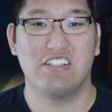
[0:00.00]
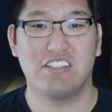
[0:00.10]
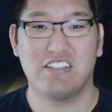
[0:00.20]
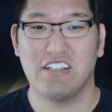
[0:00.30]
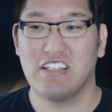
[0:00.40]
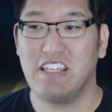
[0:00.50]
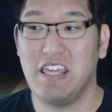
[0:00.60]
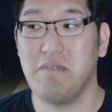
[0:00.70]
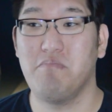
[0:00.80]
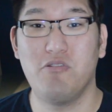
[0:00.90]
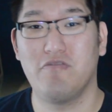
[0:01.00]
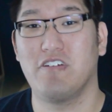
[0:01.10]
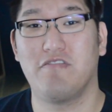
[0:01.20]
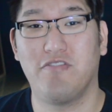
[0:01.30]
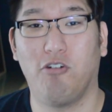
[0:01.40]
Just keep
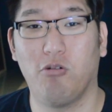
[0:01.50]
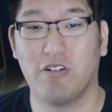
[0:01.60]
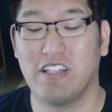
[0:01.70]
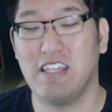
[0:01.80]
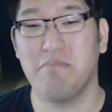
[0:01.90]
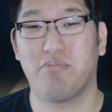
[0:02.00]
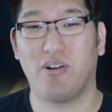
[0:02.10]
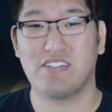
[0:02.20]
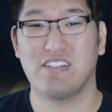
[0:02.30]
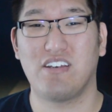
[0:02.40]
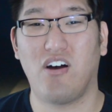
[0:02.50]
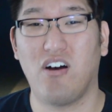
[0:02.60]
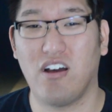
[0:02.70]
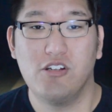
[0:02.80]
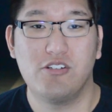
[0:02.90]
moving forward, keep pressing
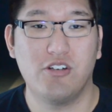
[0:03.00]
on.